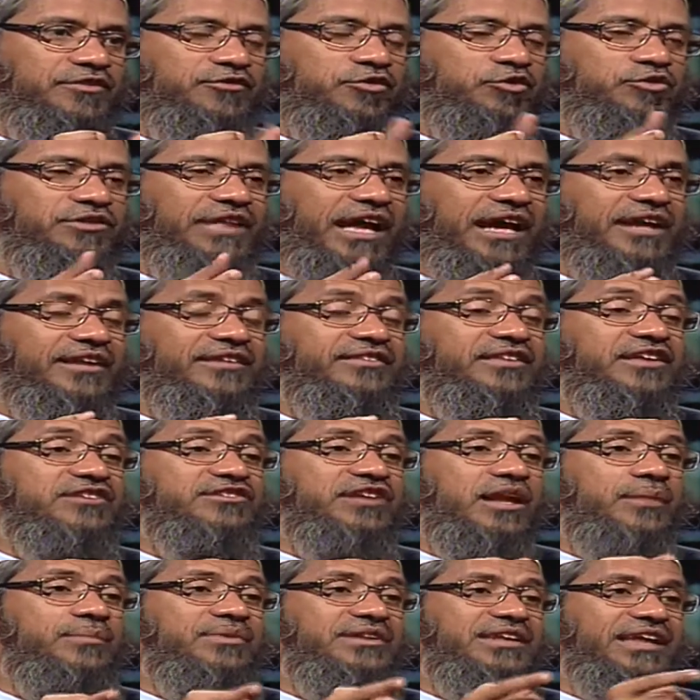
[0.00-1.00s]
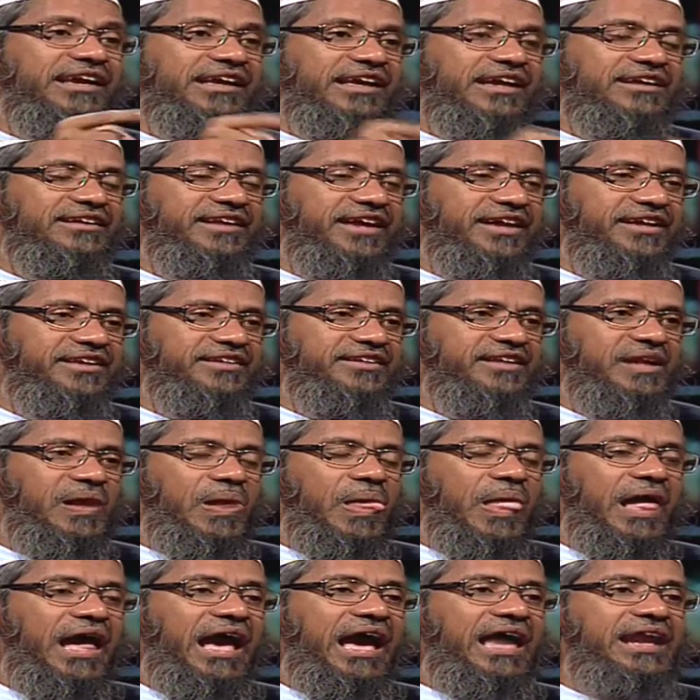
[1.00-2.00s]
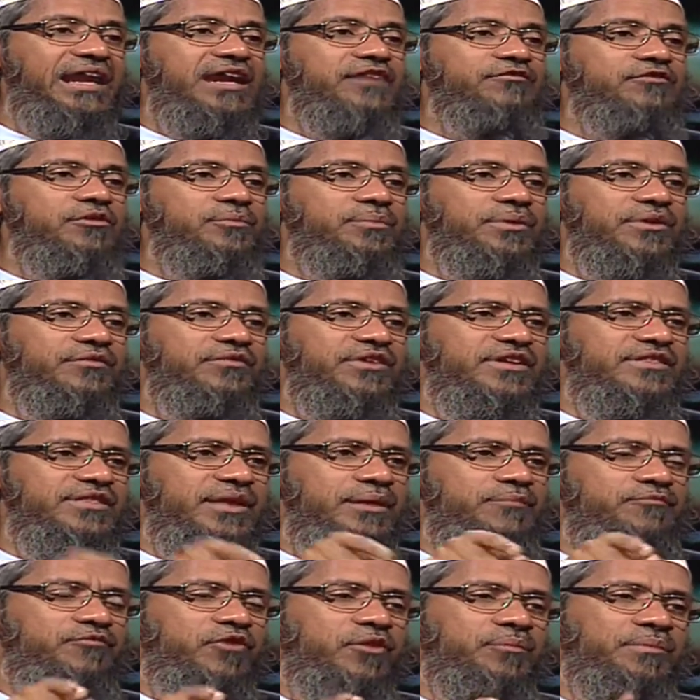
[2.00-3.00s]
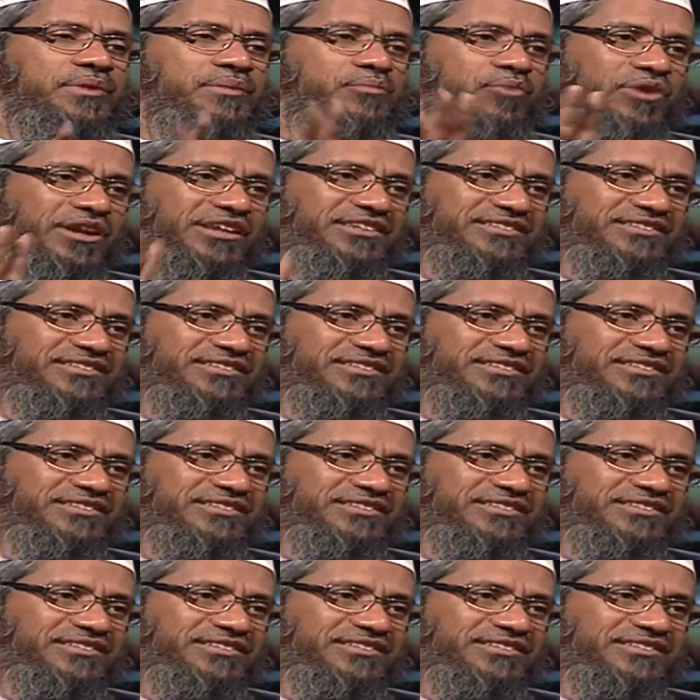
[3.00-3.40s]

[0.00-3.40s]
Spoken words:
So that they shall be recognized and it will prevent them from being